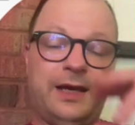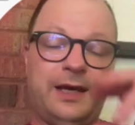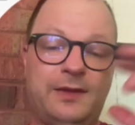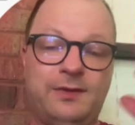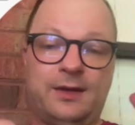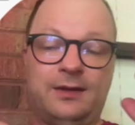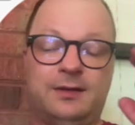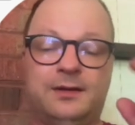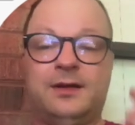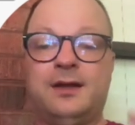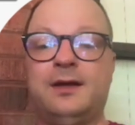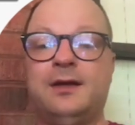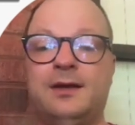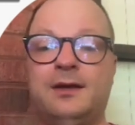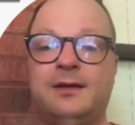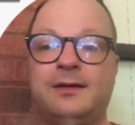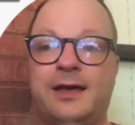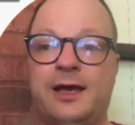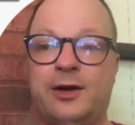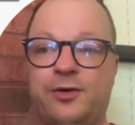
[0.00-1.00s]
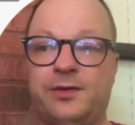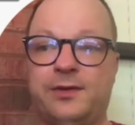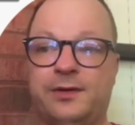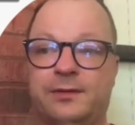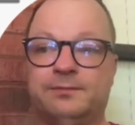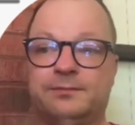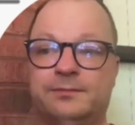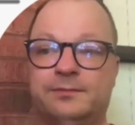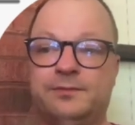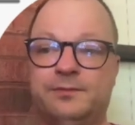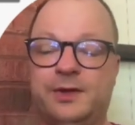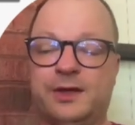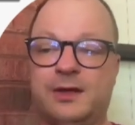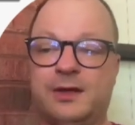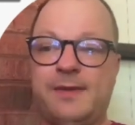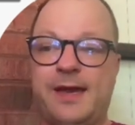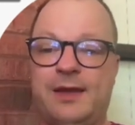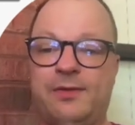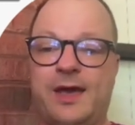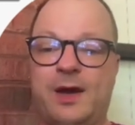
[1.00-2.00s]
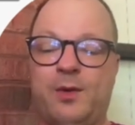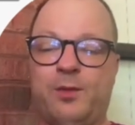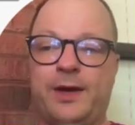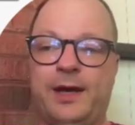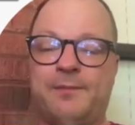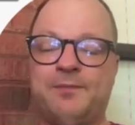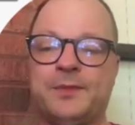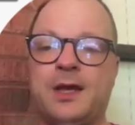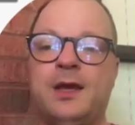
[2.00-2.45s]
and then enter the command that way.